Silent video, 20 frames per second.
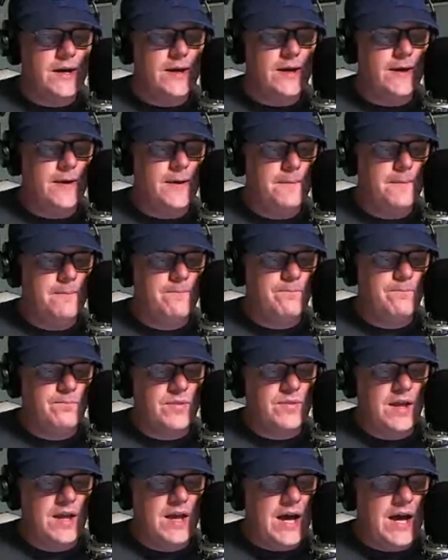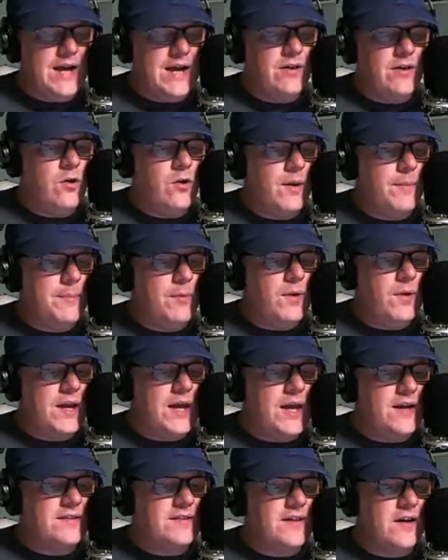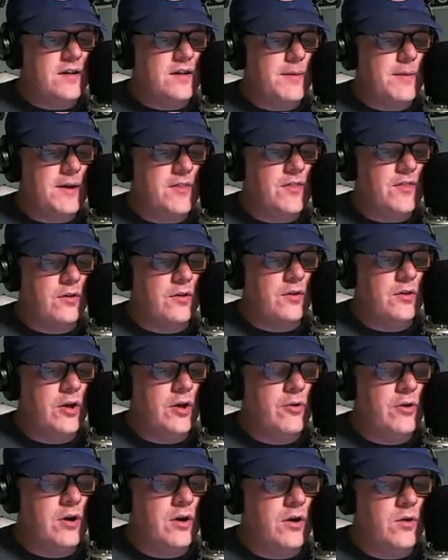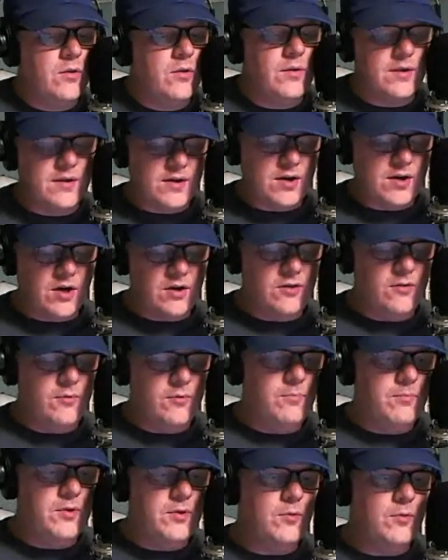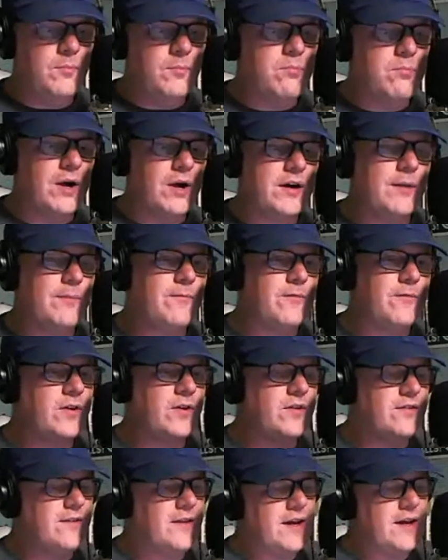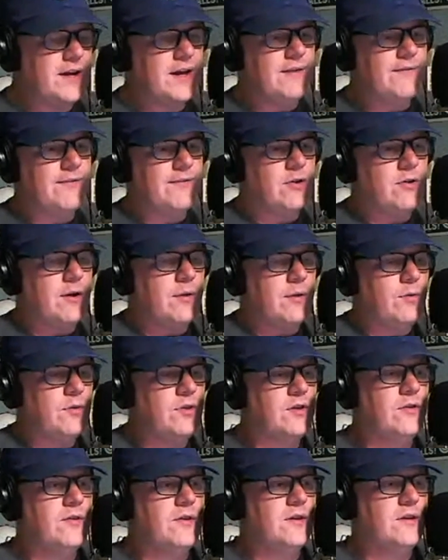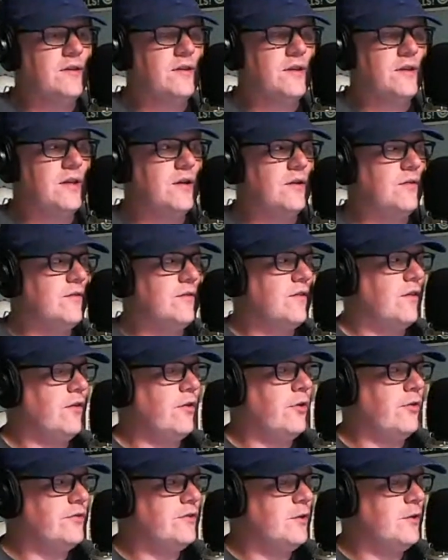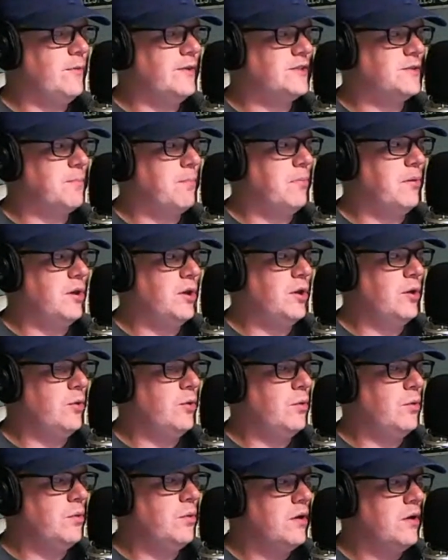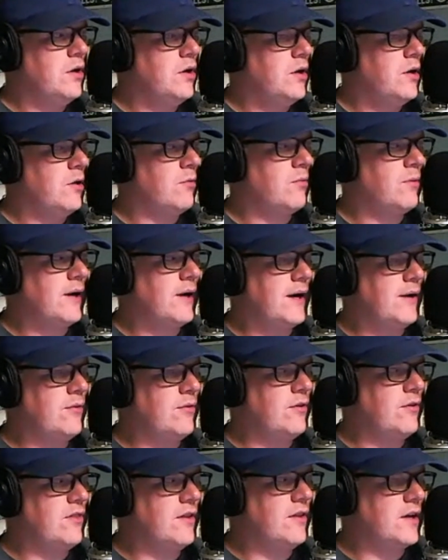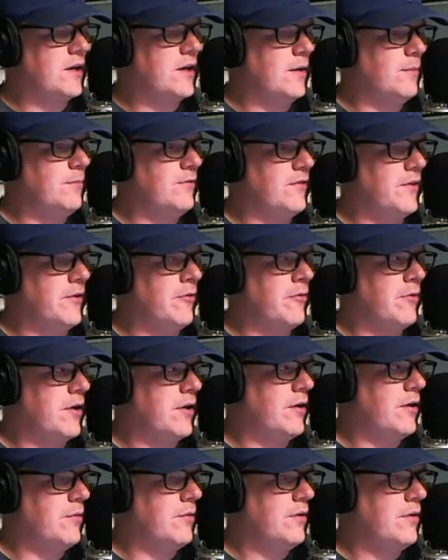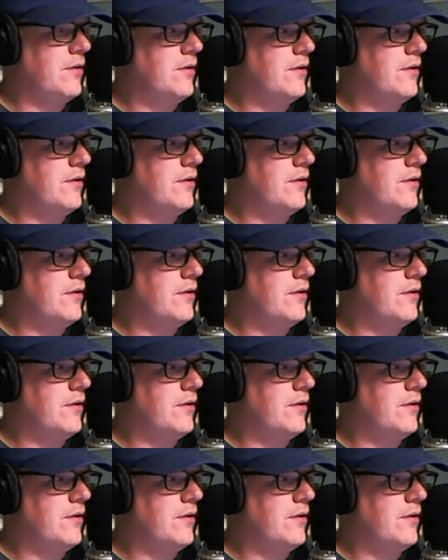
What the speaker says: I don't know. I mean, we kind of talked about the logo, and Kurt, you brought it up first, and I kind of agree with you that there's a little too much blue around the Cubs logo.